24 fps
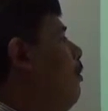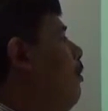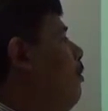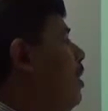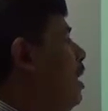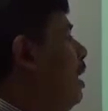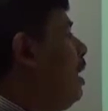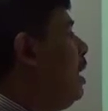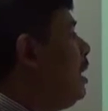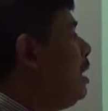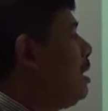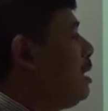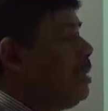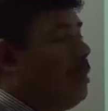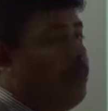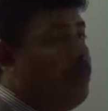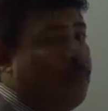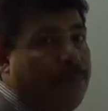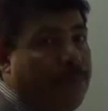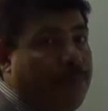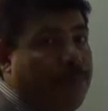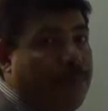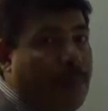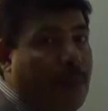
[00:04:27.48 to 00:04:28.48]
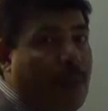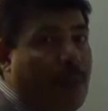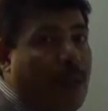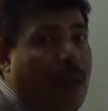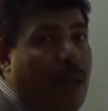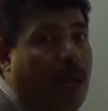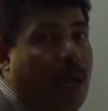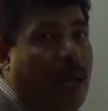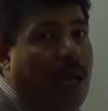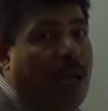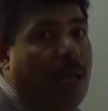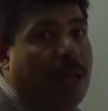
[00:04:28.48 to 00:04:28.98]
of these
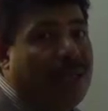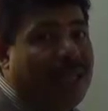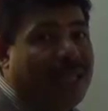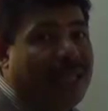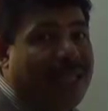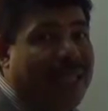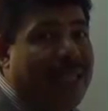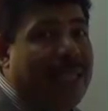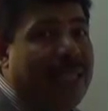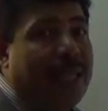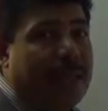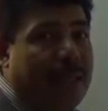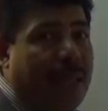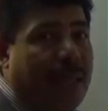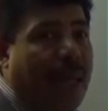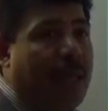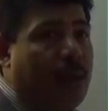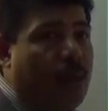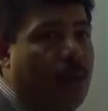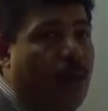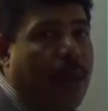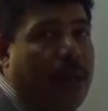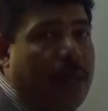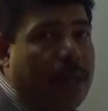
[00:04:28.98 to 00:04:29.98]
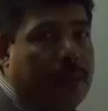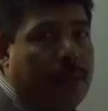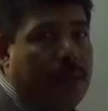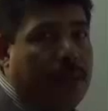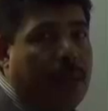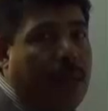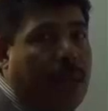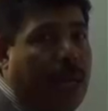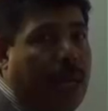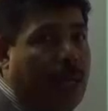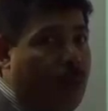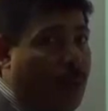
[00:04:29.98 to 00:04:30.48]
techniques at
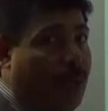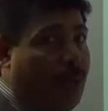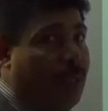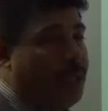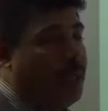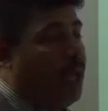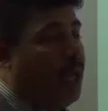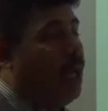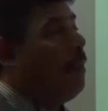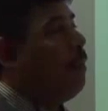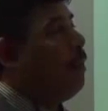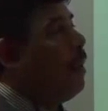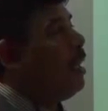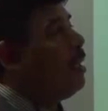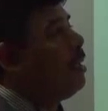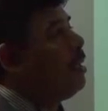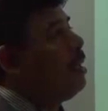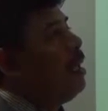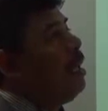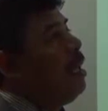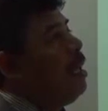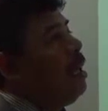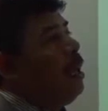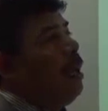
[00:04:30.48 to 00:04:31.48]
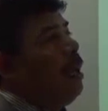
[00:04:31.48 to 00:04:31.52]
one time, but